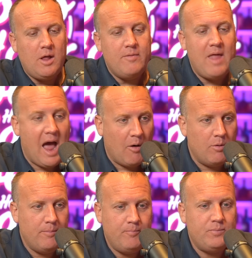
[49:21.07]

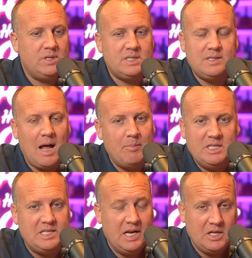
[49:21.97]
Now, this is not me
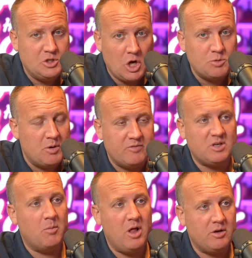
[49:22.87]
sitting in judgment of
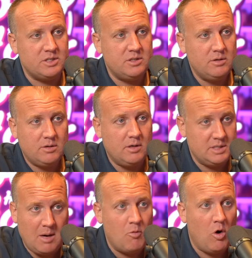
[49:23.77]
someone else, because
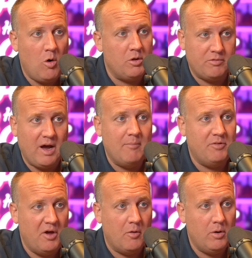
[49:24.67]
I'm wrong all the time
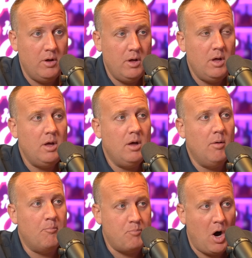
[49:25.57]
too.
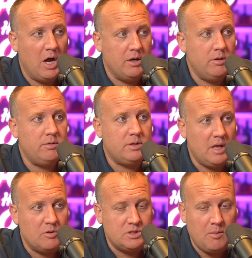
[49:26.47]
But
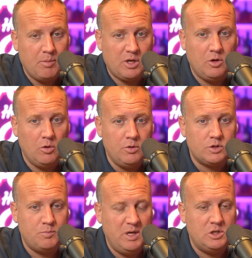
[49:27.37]
there is a peculiar
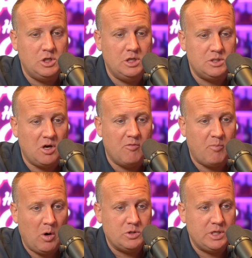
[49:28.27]
species of
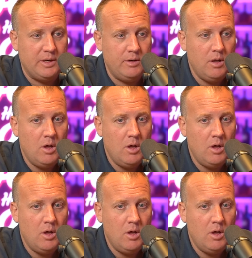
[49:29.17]
person,